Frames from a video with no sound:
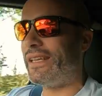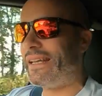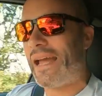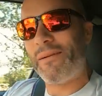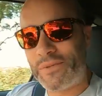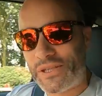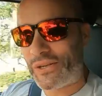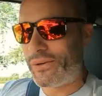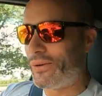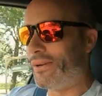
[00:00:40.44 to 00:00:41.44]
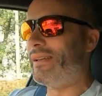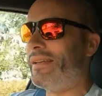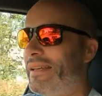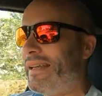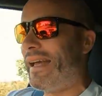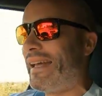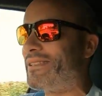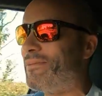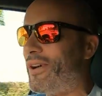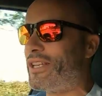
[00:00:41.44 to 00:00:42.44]
the M2
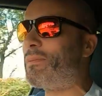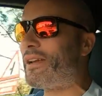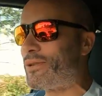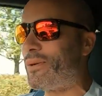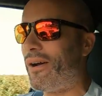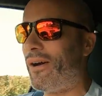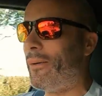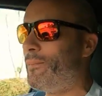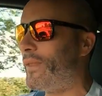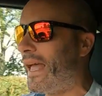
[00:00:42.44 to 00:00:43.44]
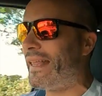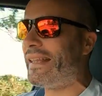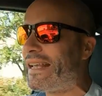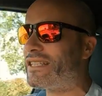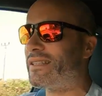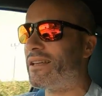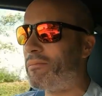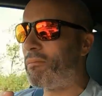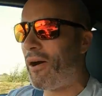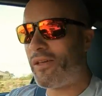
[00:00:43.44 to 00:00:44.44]
as my special car, and that's
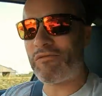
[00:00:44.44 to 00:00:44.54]
part